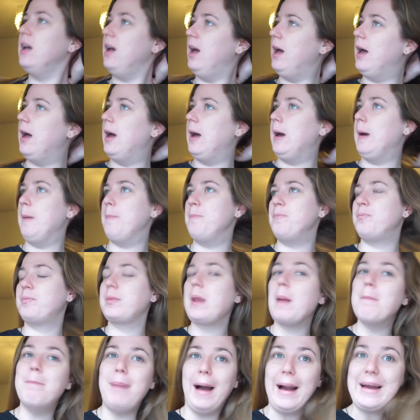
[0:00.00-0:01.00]

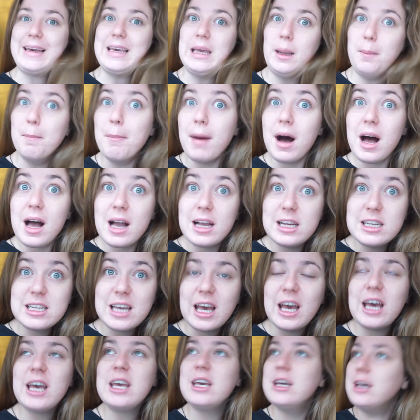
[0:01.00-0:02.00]
back in my
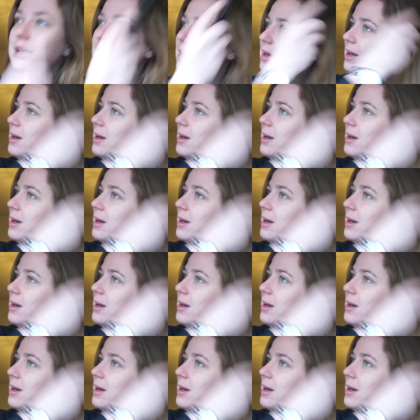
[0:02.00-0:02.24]
day.